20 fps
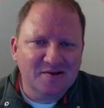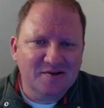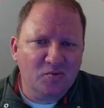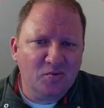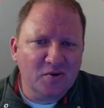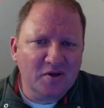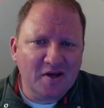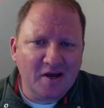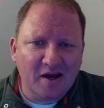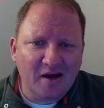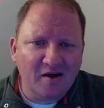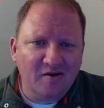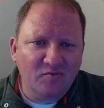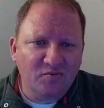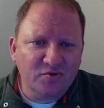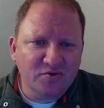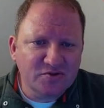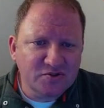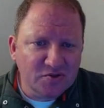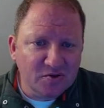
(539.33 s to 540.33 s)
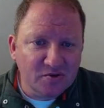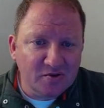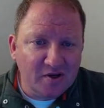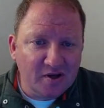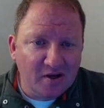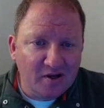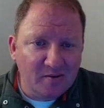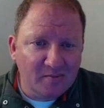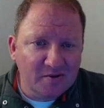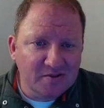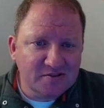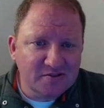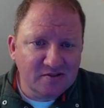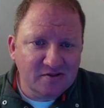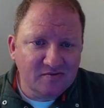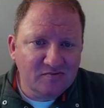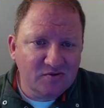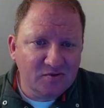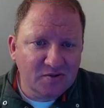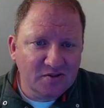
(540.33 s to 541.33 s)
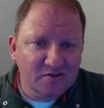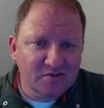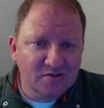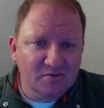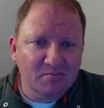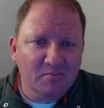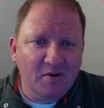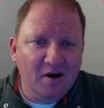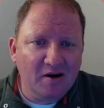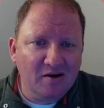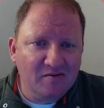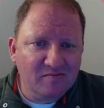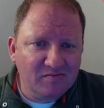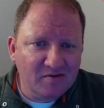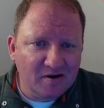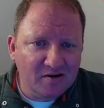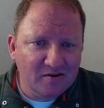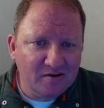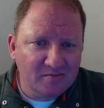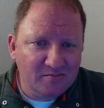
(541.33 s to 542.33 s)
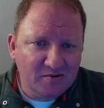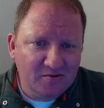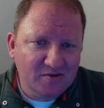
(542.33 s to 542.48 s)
we have with certain elements, and if you need to modify them, you